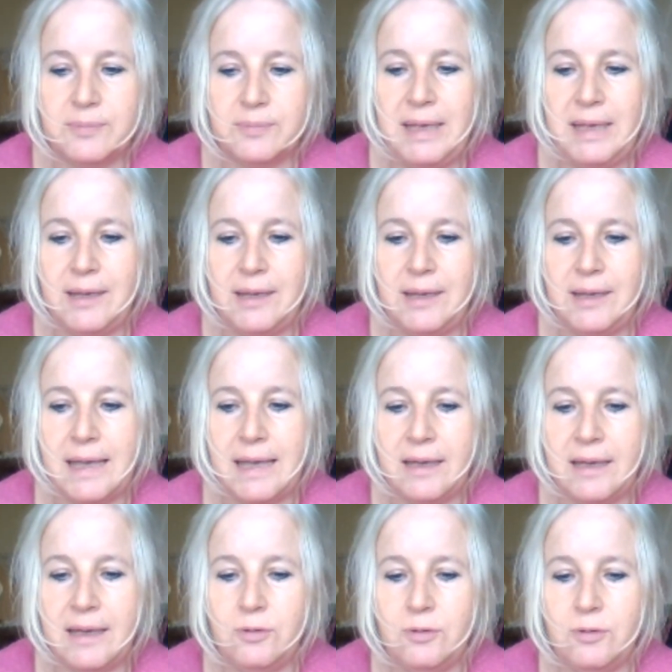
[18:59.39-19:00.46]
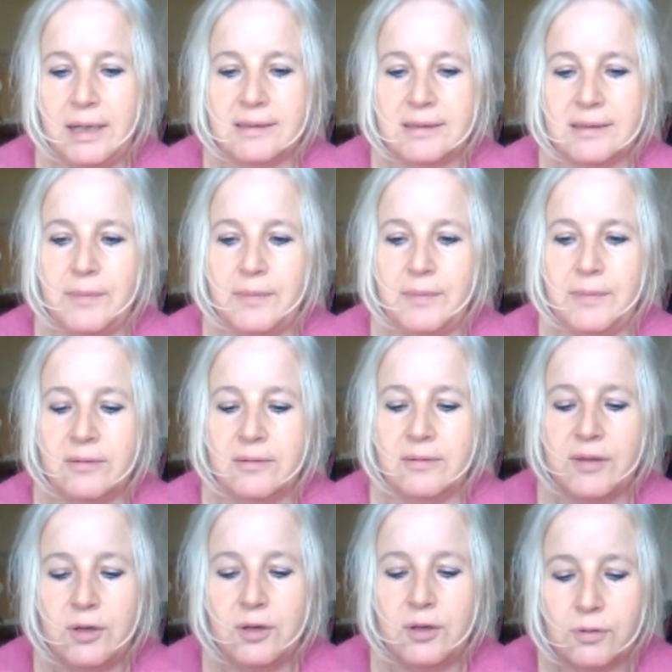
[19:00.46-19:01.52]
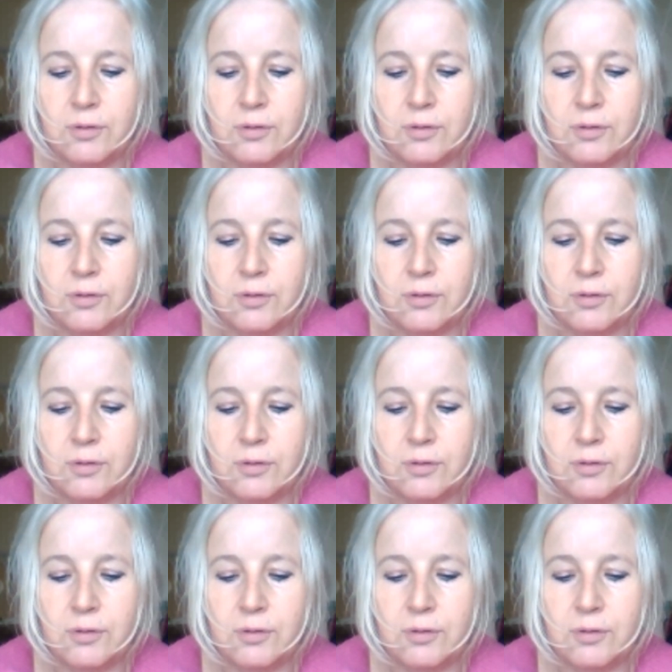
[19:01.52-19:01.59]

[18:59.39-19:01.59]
be labeling it and calling it something else. So they're not